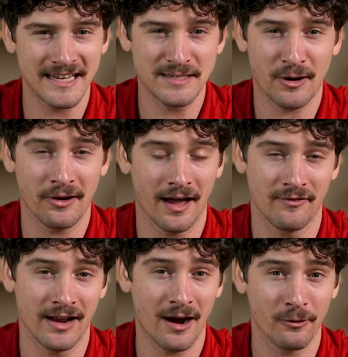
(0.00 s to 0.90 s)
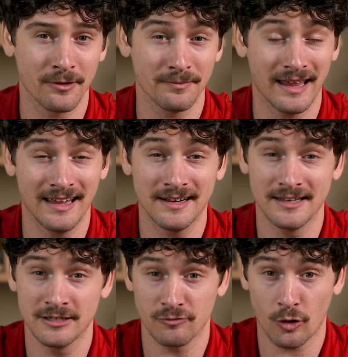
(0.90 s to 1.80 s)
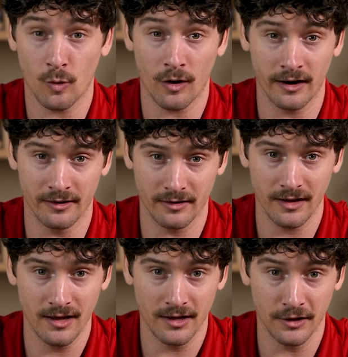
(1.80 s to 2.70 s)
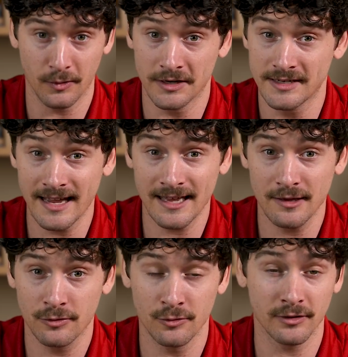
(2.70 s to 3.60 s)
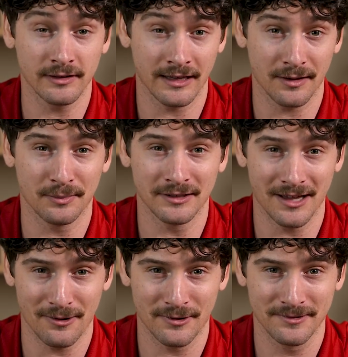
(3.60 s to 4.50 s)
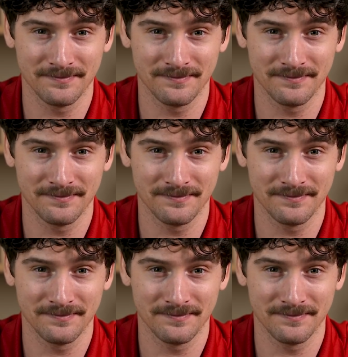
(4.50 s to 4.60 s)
takes about half an hour, and is required. You can take it through the link below.